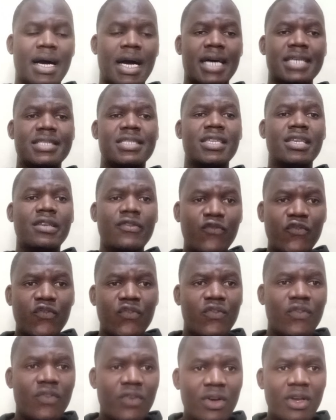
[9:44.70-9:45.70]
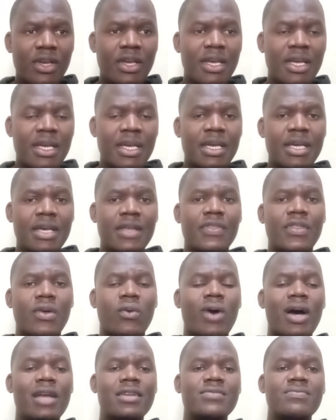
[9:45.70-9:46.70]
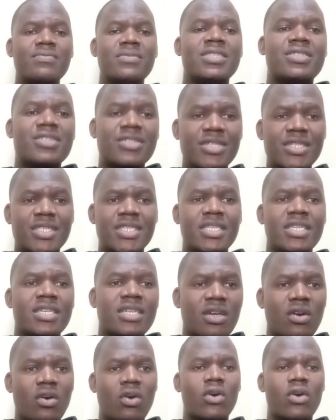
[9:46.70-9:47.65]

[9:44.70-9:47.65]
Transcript: as if the one mistreating